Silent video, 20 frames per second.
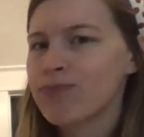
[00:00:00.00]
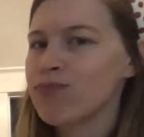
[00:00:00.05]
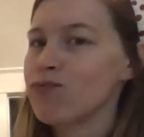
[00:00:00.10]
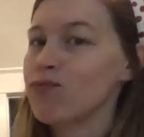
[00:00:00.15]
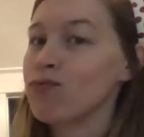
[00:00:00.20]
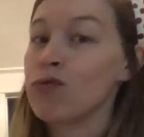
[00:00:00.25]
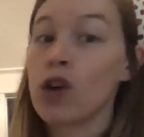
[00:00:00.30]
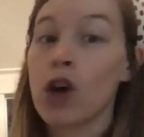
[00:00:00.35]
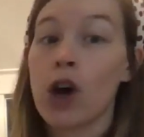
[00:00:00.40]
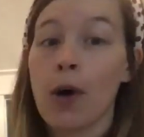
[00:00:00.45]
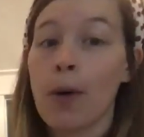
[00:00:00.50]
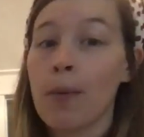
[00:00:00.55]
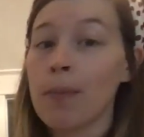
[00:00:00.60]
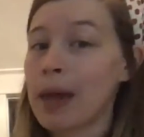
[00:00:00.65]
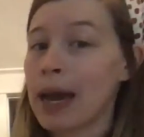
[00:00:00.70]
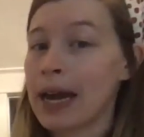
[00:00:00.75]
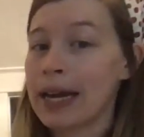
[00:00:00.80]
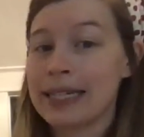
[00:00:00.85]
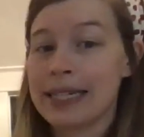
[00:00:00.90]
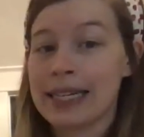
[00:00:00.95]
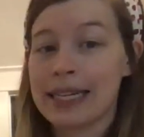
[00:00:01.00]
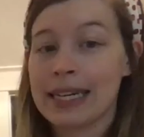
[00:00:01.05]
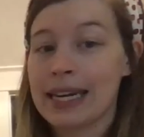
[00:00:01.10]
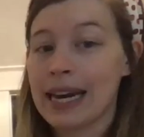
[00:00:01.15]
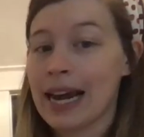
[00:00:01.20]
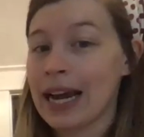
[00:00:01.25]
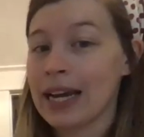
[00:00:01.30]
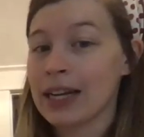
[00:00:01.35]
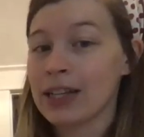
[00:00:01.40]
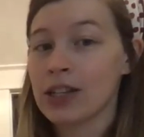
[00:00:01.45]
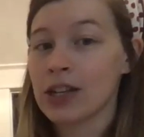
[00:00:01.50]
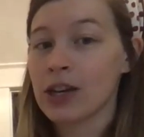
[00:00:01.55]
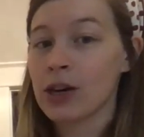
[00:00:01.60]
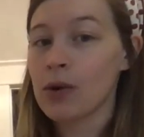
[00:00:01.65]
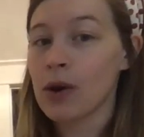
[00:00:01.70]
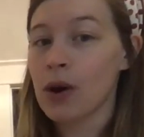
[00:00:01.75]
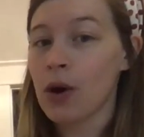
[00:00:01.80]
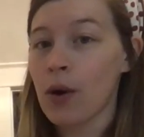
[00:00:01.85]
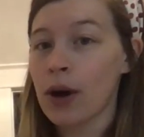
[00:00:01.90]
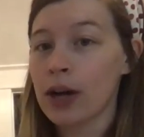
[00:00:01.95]
No, I didn't ask
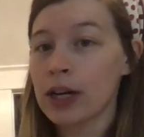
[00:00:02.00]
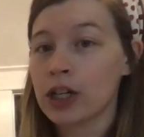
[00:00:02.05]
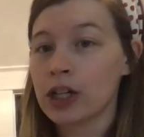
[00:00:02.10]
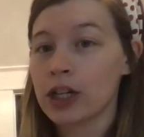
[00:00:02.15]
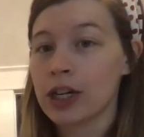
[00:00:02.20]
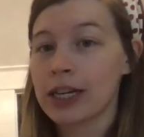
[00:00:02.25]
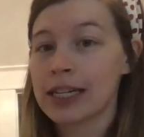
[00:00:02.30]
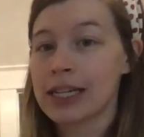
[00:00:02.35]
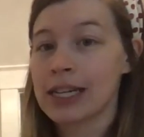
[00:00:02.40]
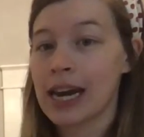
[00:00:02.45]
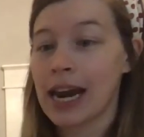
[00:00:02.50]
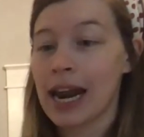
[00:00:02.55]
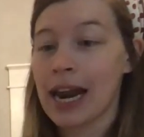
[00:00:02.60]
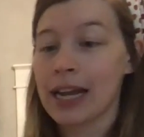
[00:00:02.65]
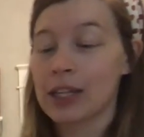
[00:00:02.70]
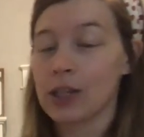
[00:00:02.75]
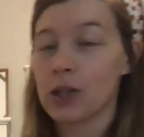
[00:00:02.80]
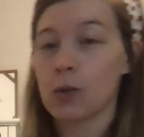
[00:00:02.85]
you a question today,